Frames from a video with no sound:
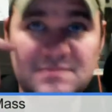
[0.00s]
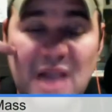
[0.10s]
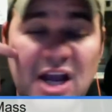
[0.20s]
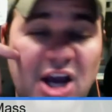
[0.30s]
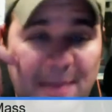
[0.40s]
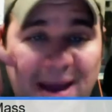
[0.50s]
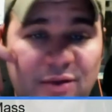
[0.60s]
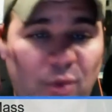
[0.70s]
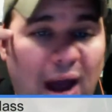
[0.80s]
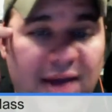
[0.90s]
come back with
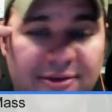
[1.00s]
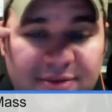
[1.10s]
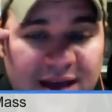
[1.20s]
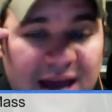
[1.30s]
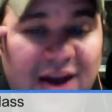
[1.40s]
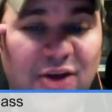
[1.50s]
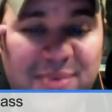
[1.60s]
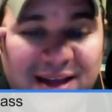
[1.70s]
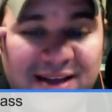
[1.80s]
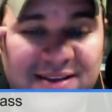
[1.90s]
a wife. And it would
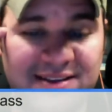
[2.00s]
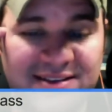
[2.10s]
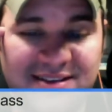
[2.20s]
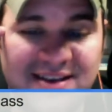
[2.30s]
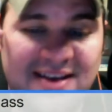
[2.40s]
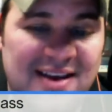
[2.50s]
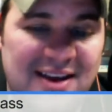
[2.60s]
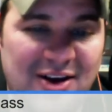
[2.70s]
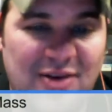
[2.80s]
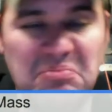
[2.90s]
be like this,
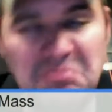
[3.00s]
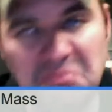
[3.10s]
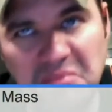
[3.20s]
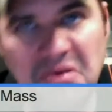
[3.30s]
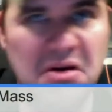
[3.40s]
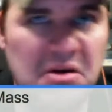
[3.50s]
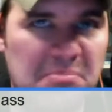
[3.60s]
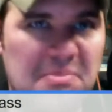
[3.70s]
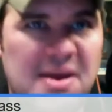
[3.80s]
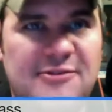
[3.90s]

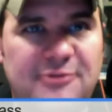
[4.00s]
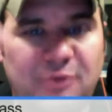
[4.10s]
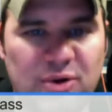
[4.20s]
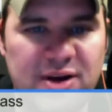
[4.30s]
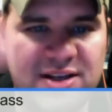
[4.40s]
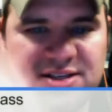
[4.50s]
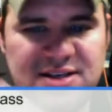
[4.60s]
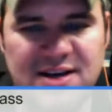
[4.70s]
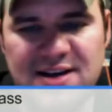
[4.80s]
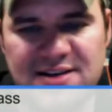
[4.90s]
mid-40s
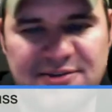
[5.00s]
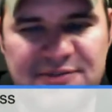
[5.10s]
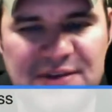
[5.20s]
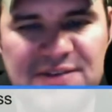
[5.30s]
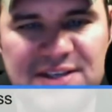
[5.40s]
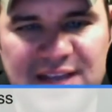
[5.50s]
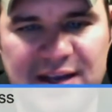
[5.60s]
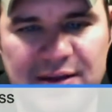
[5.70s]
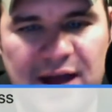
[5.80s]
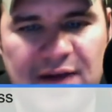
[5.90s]
to 50s,
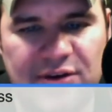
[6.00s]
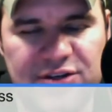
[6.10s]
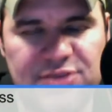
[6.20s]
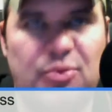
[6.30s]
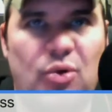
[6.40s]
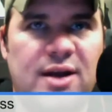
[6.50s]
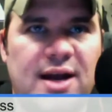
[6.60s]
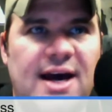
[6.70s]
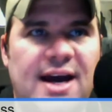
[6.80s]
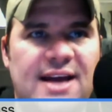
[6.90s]
like a lot of our support
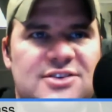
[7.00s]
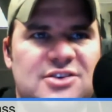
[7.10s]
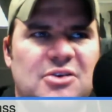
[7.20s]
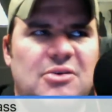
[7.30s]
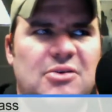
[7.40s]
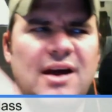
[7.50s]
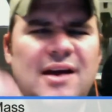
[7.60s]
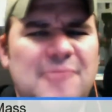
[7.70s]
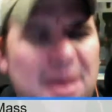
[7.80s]
guys, so maybe